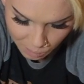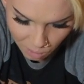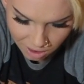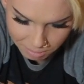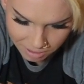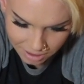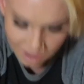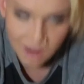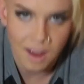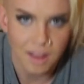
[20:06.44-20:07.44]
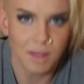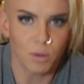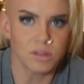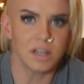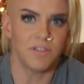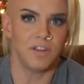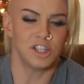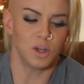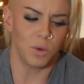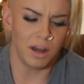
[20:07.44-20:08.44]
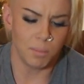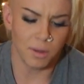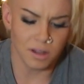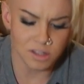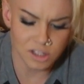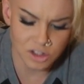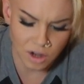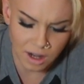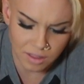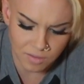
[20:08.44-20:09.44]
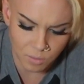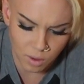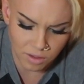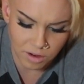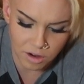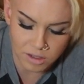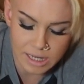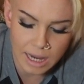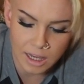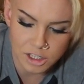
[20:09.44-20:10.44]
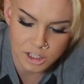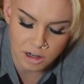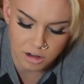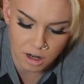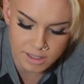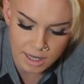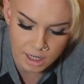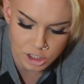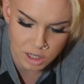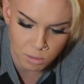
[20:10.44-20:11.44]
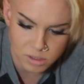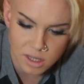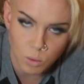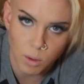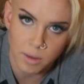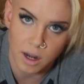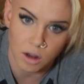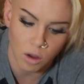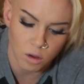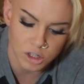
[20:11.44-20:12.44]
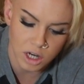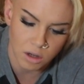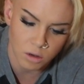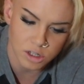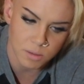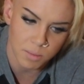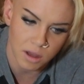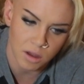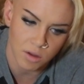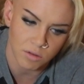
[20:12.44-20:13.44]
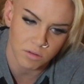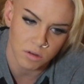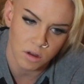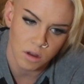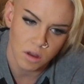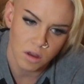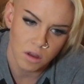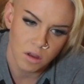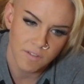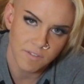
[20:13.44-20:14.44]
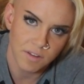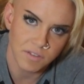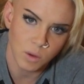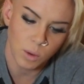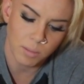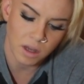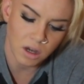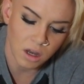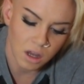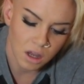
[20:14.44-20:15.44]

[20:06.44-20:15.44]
Well, I mean, the most efficient way to build strength, whether you're taking shit or not taking shit, most of the women I coach about 50 women.